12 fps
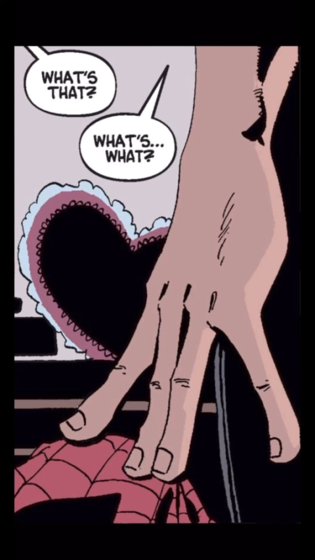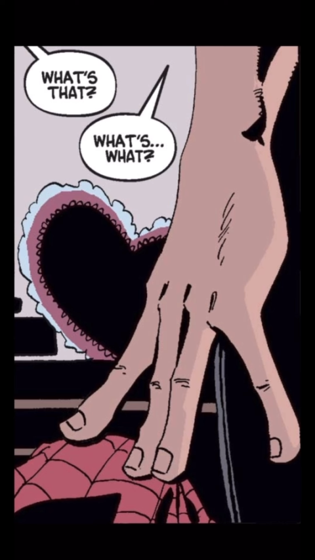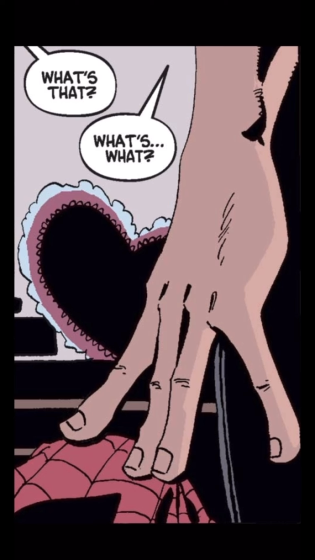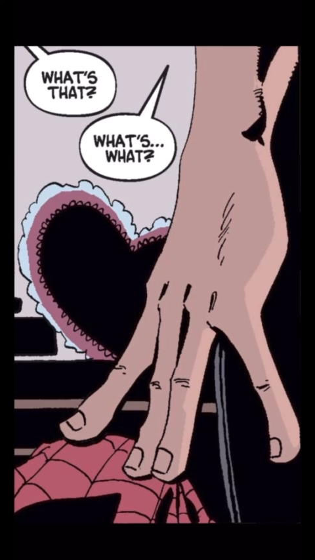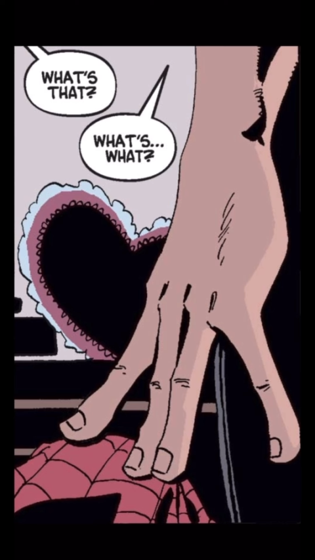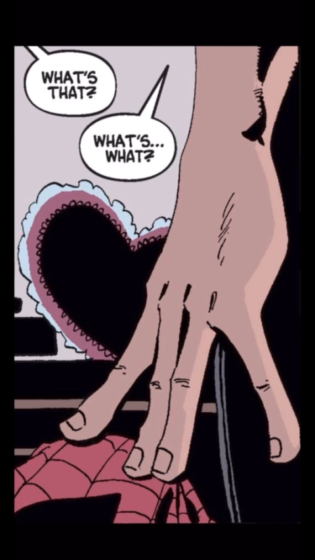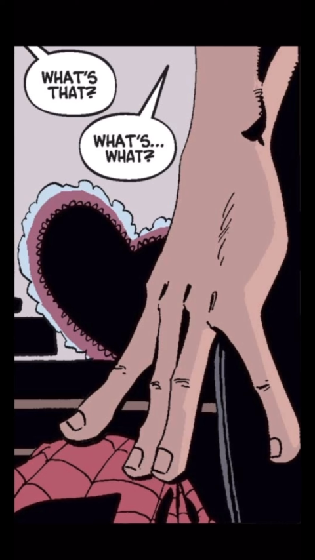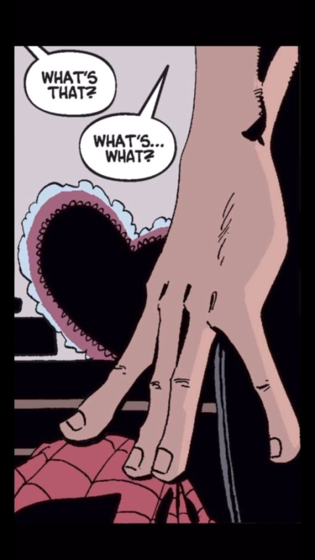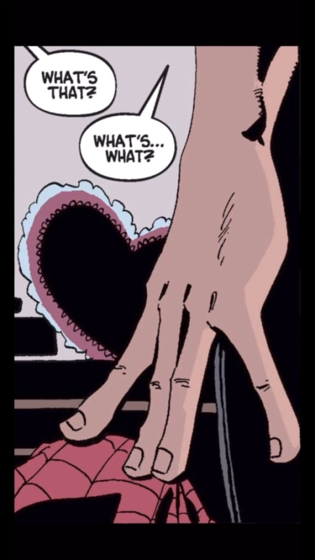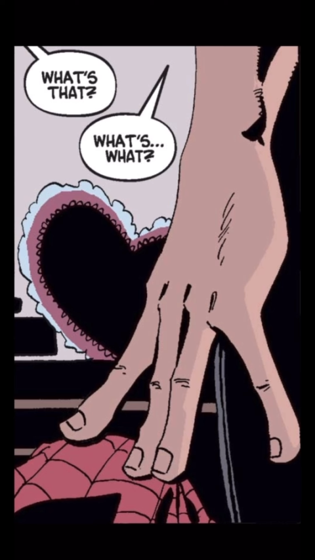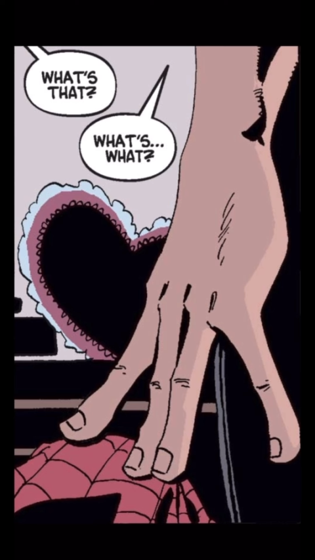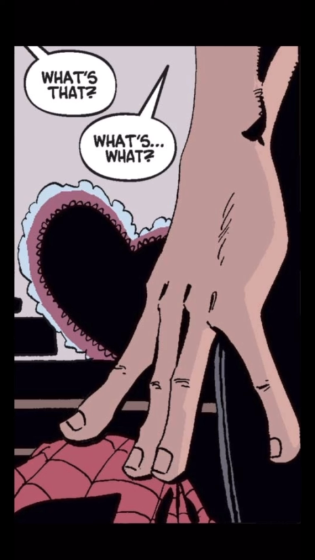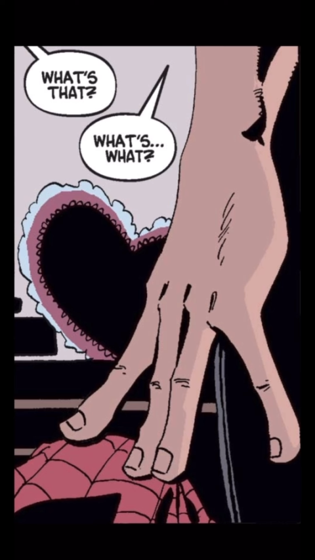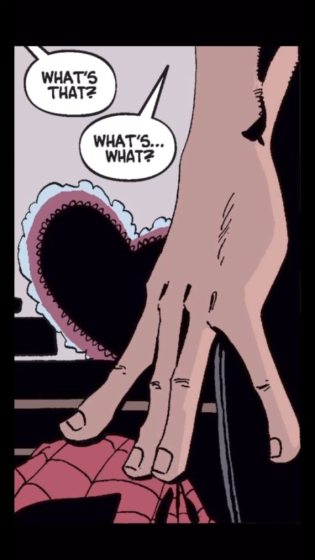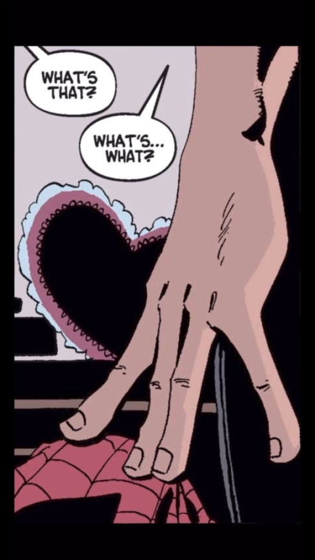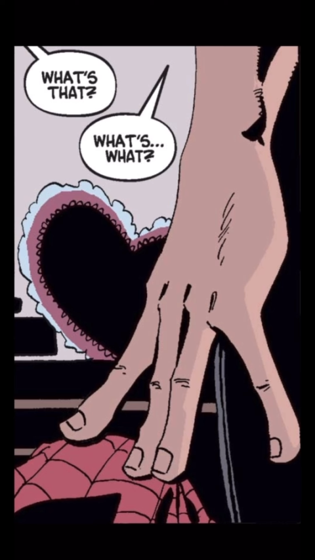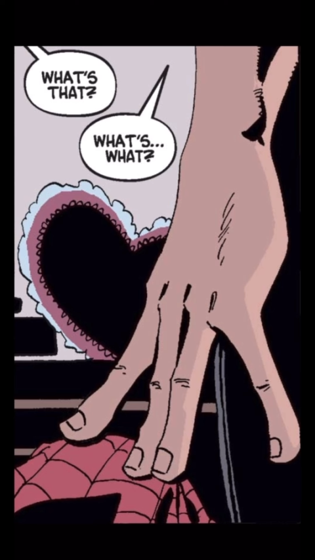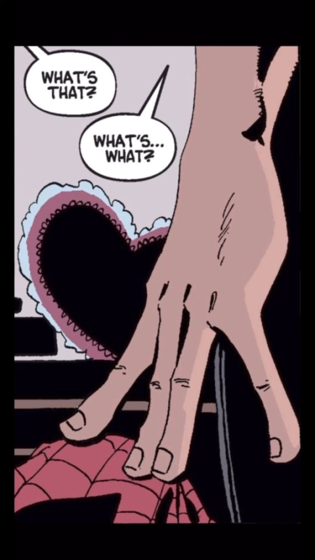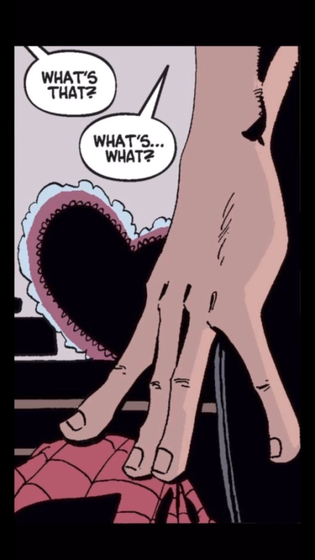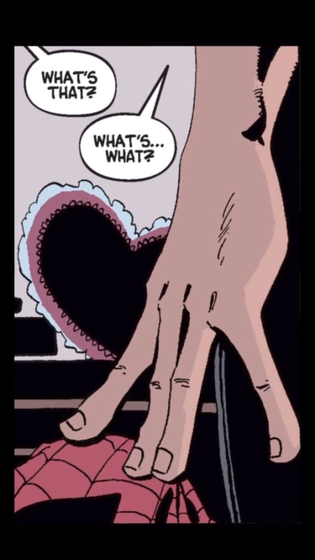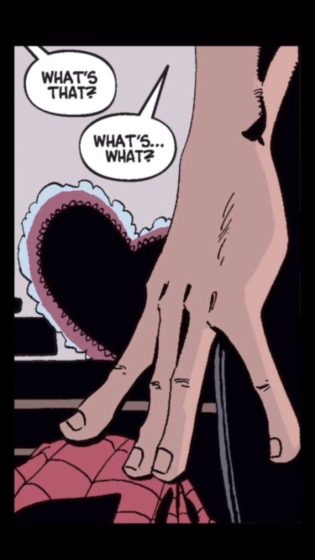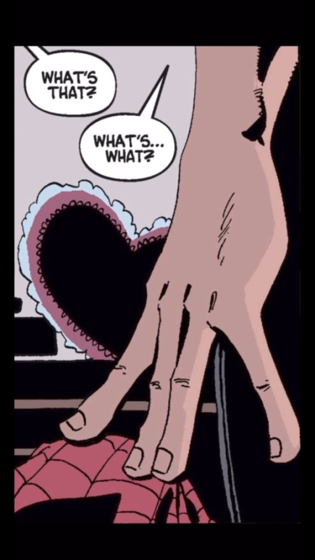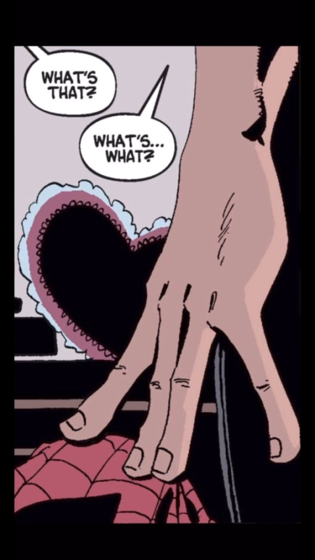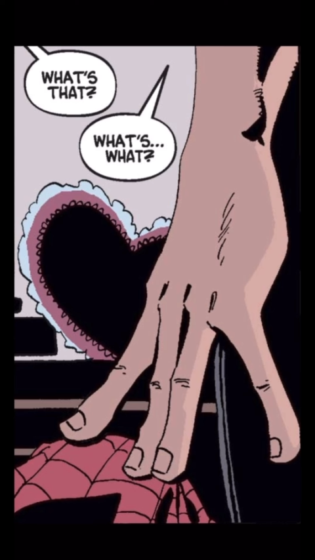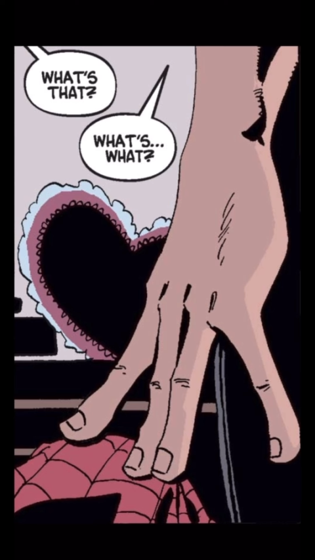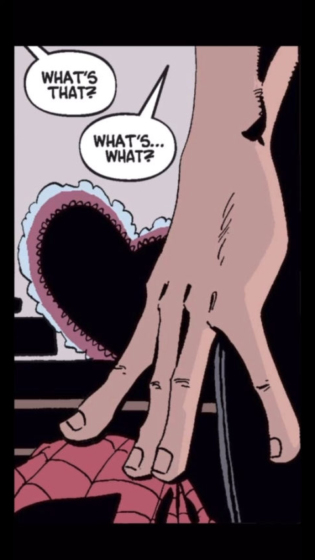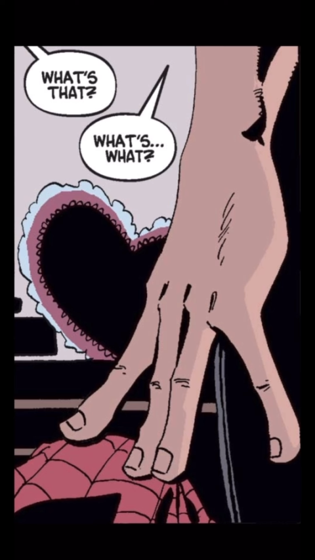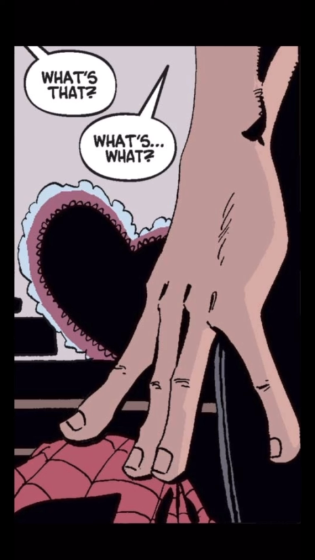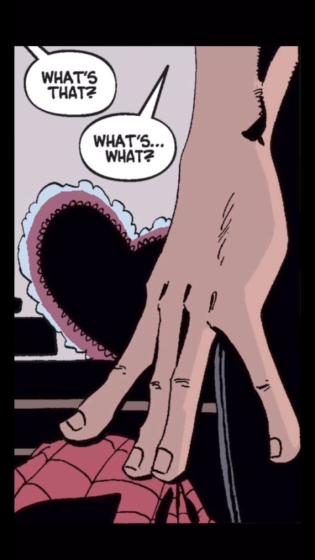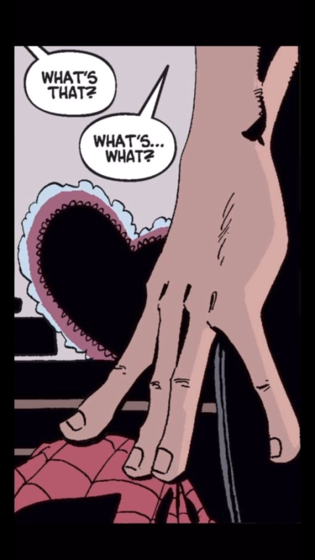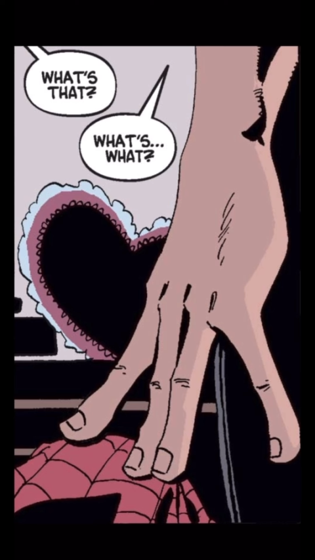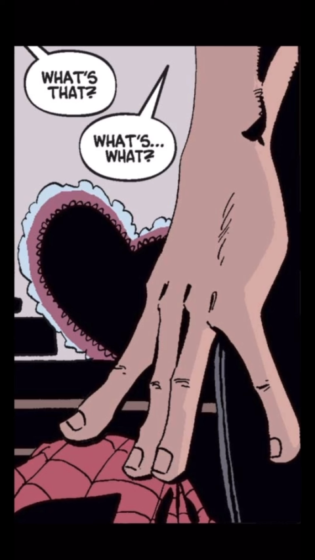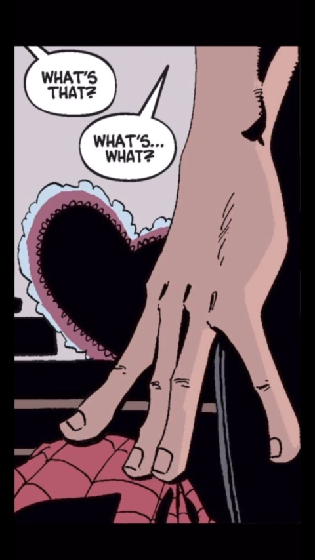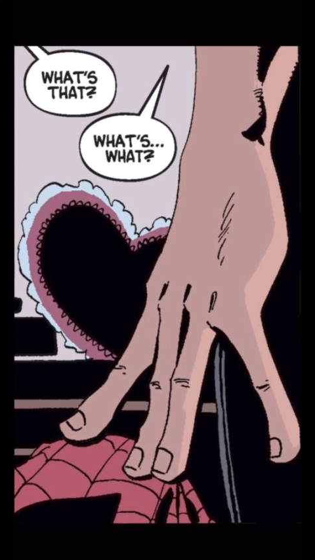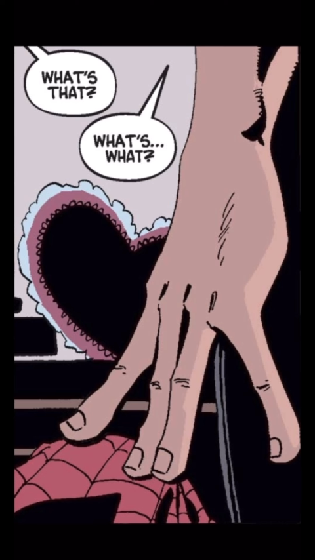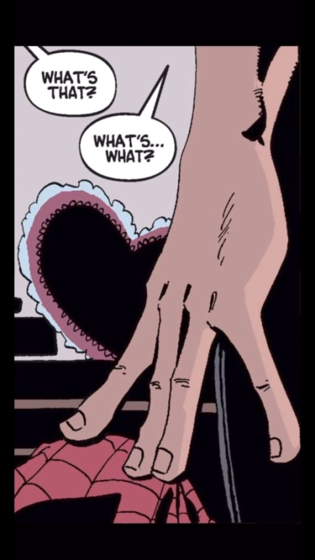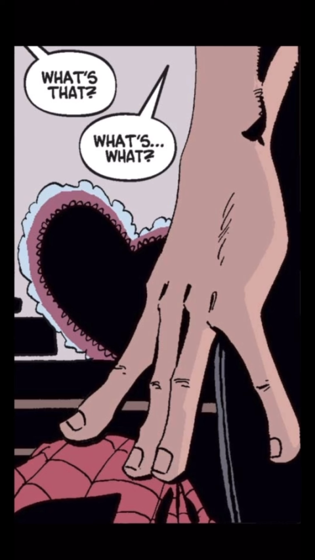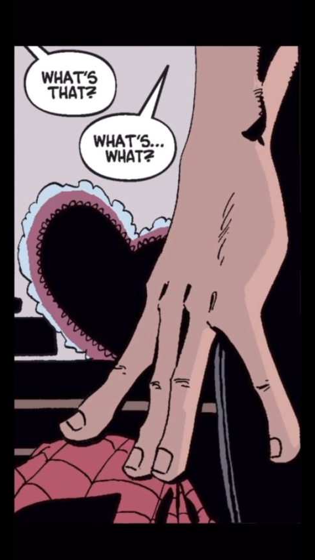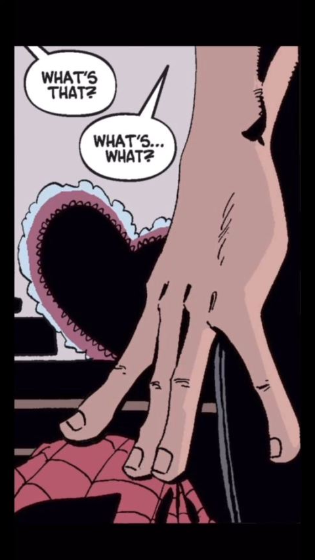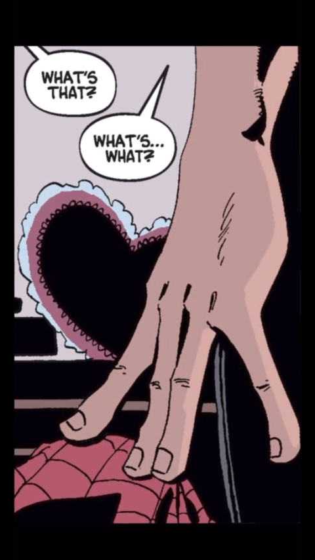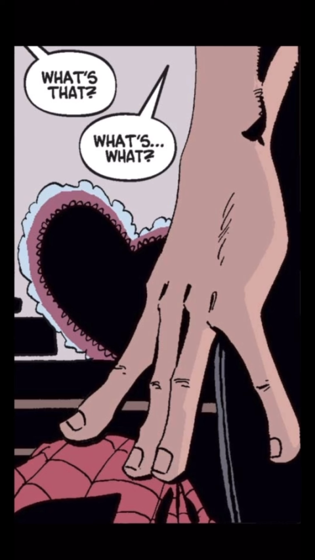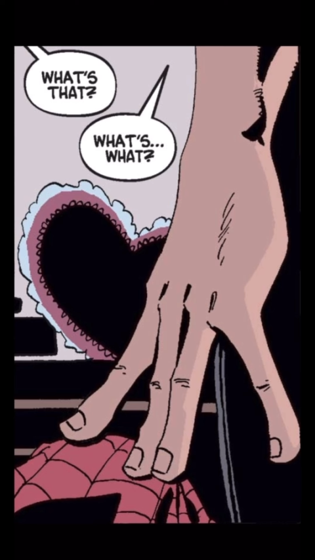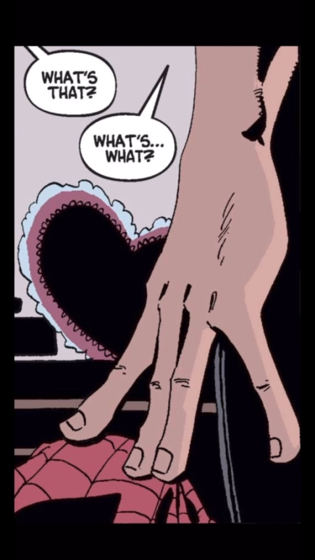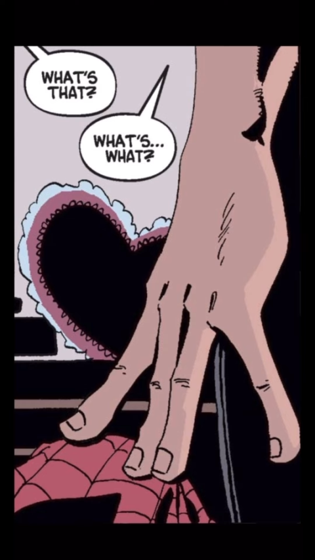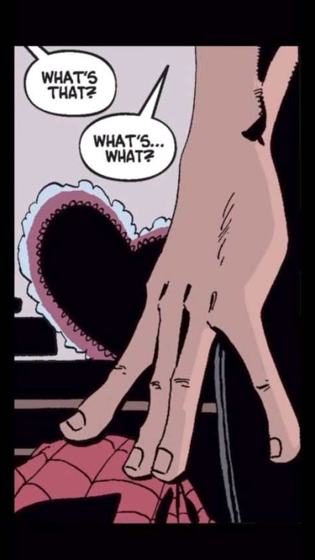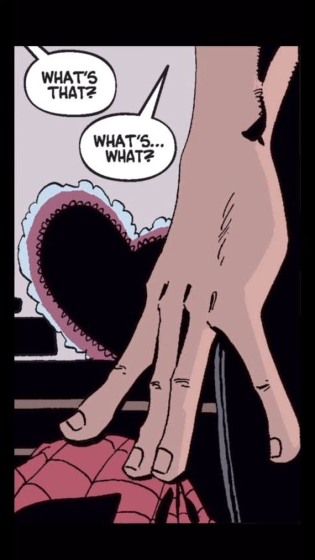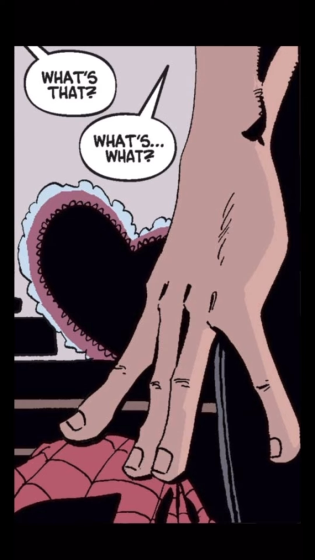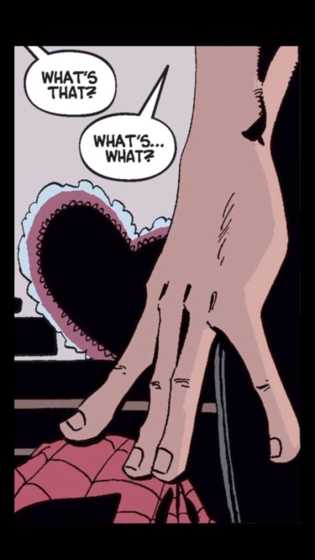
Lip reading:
No face is visible, so there are no lips to read.